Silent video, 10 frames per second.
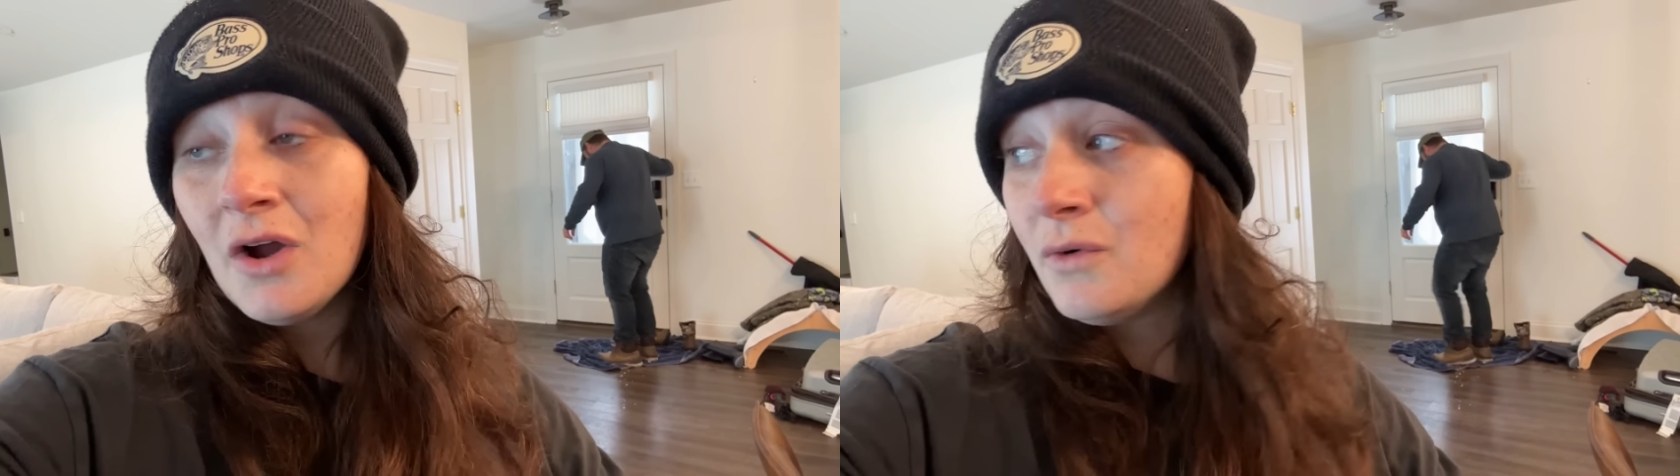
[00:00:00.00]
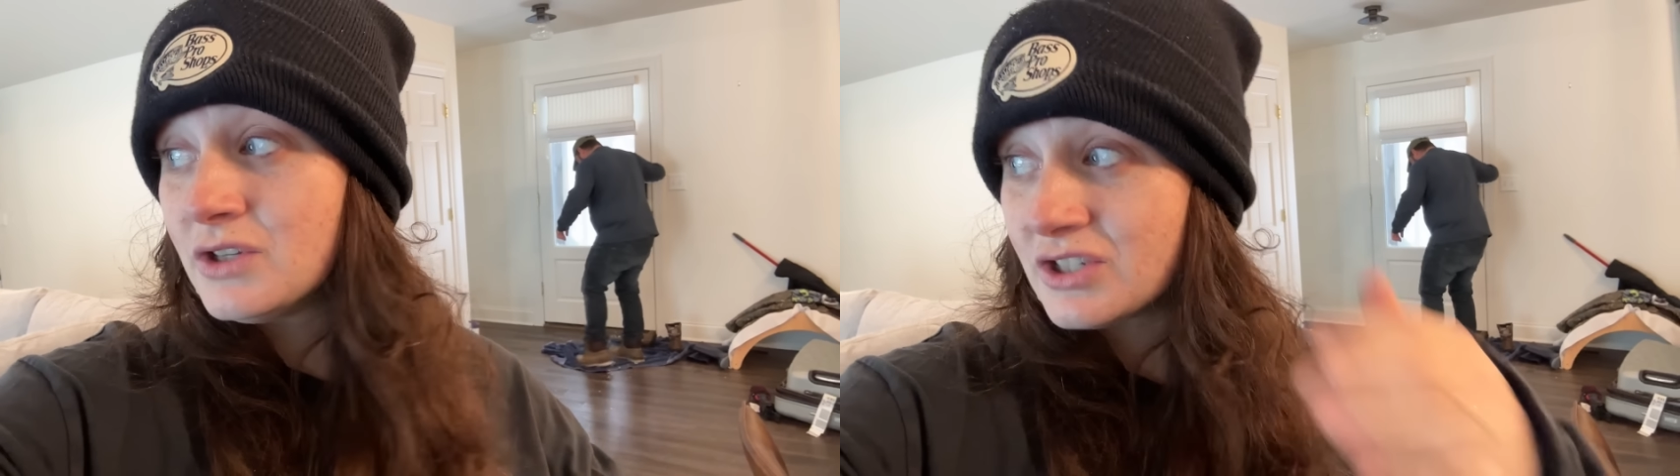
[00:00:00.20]

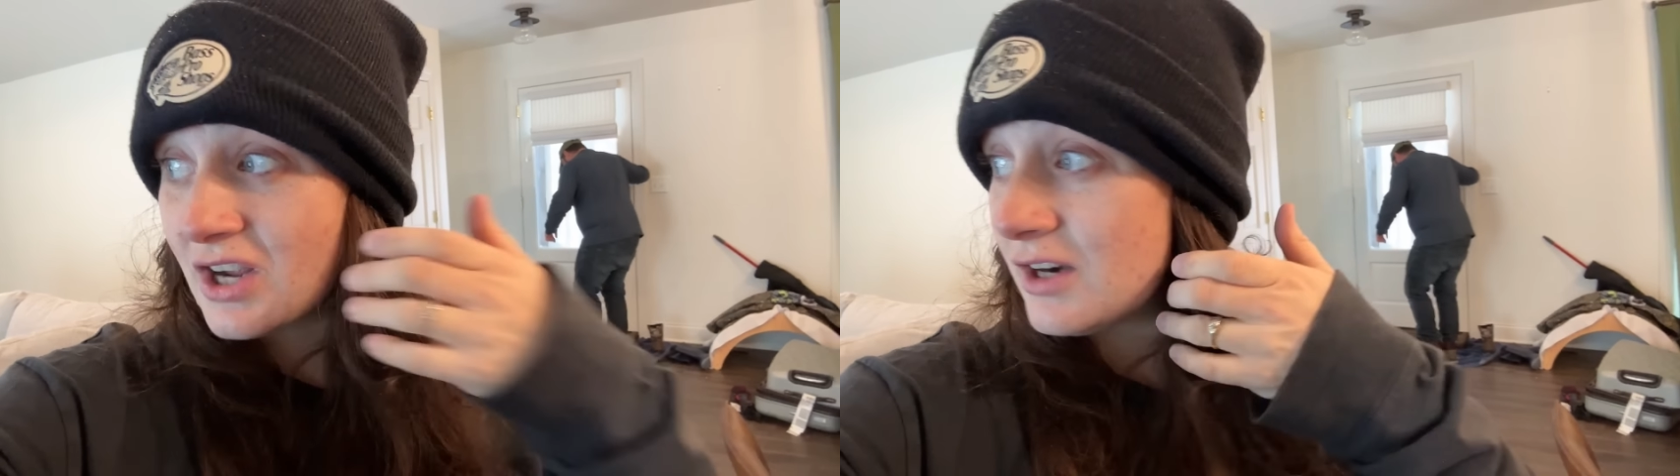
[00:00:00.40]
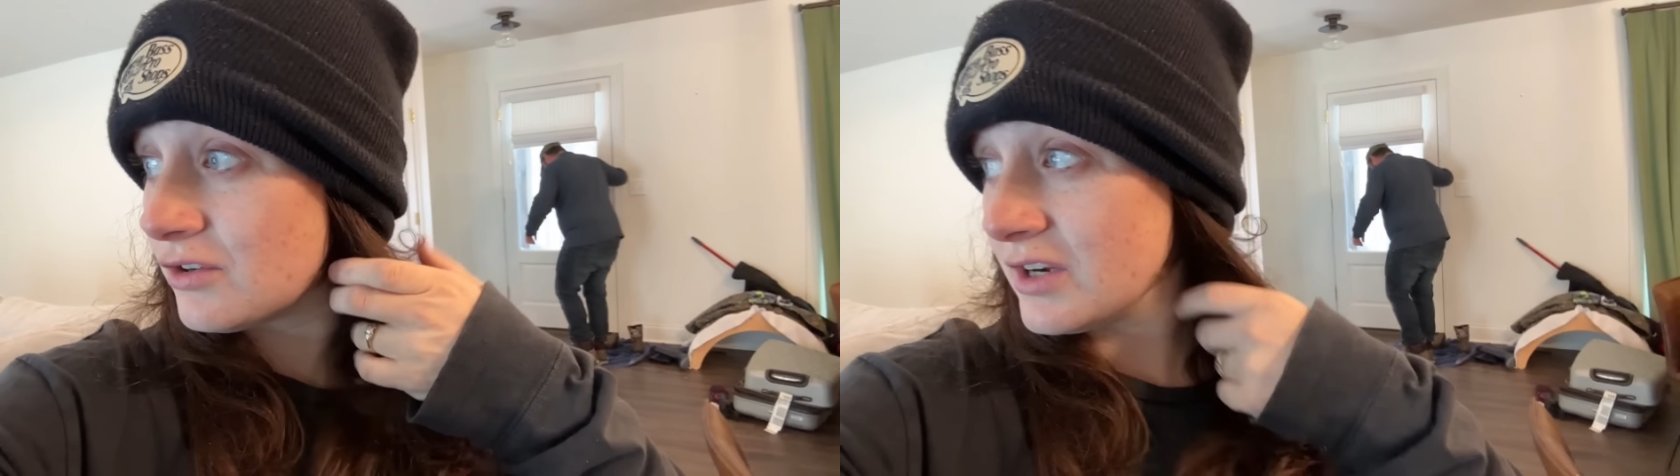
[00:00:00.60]
which is
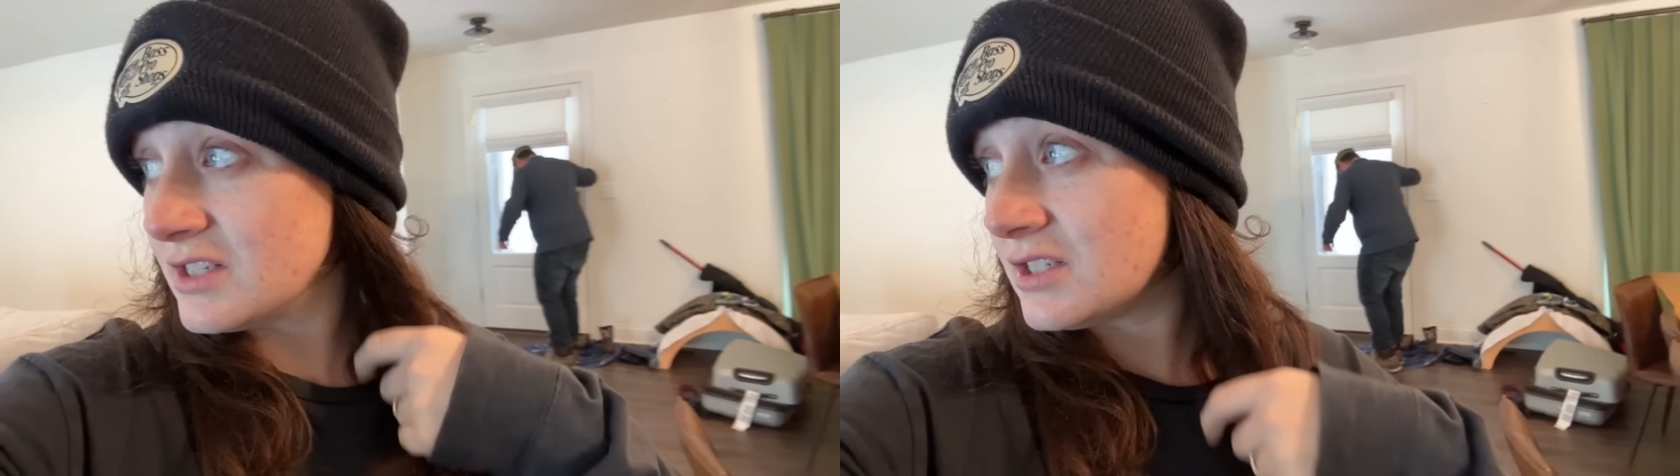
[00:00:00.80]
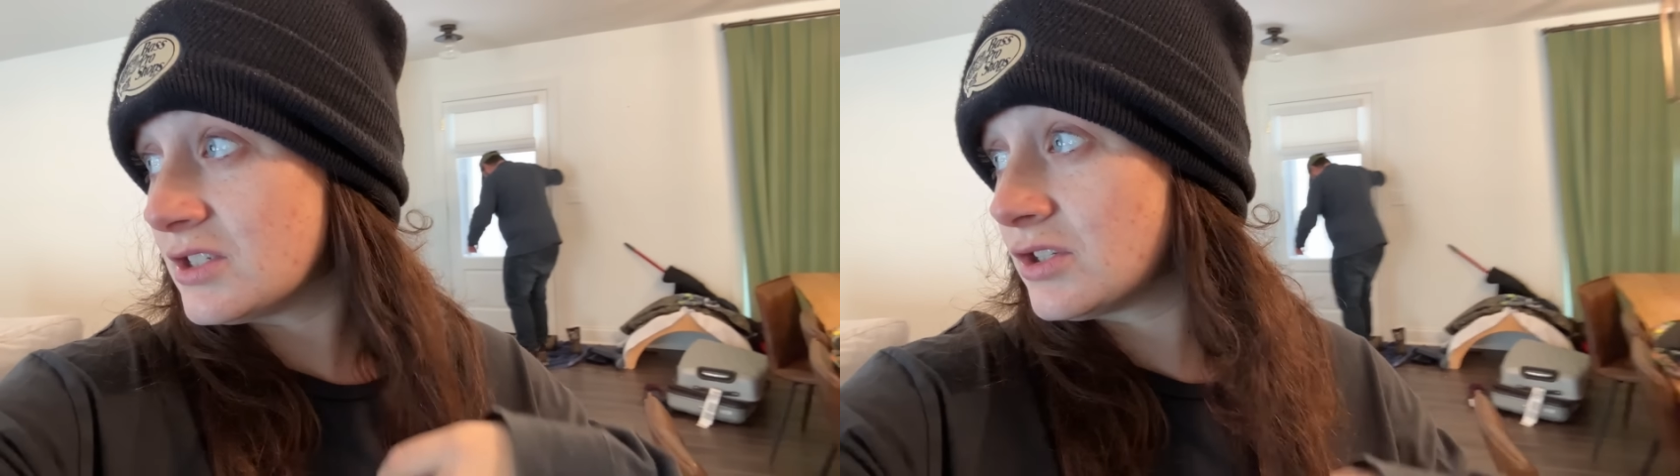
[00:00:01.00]
kind of
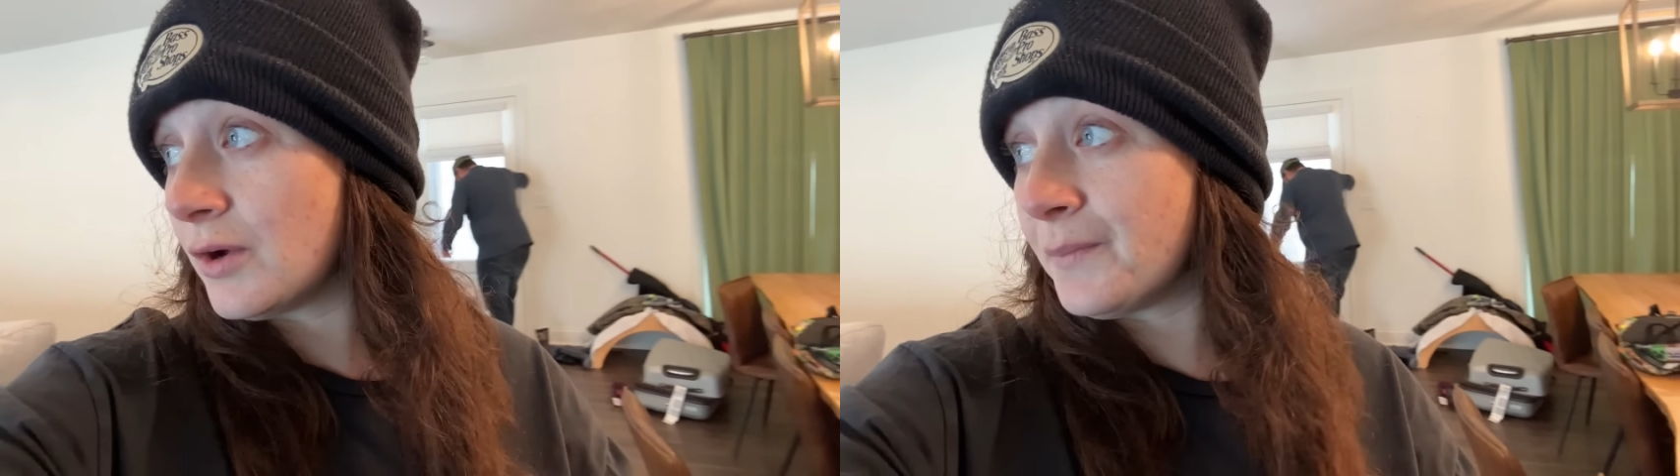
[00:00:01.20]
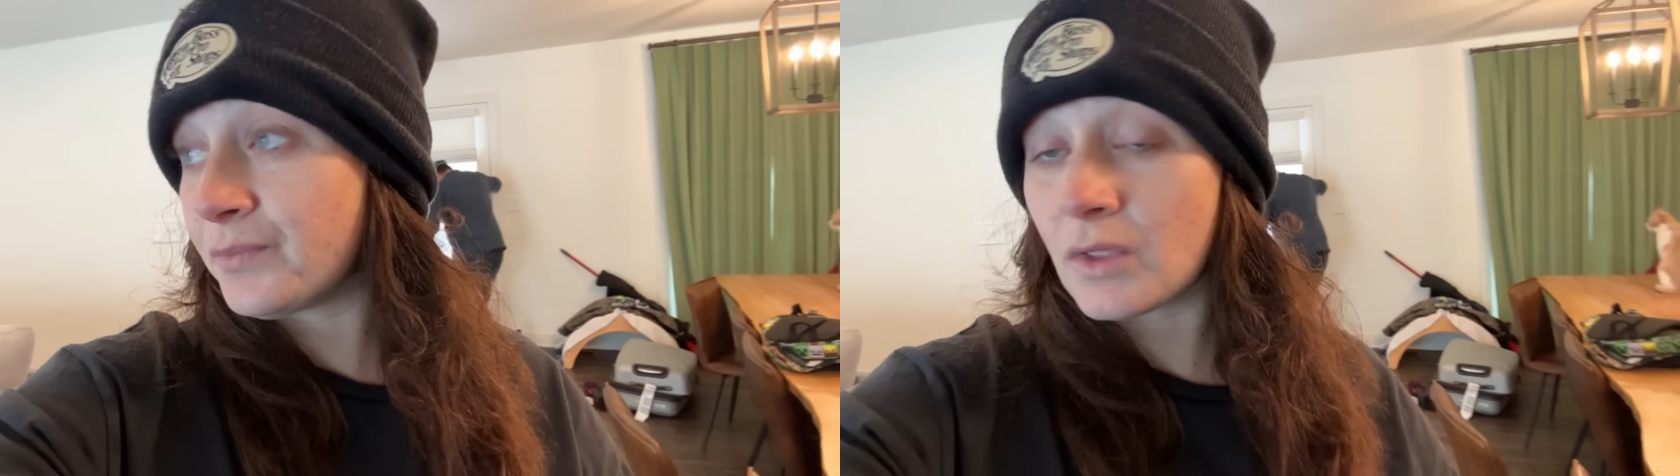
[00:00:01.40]
crazy. So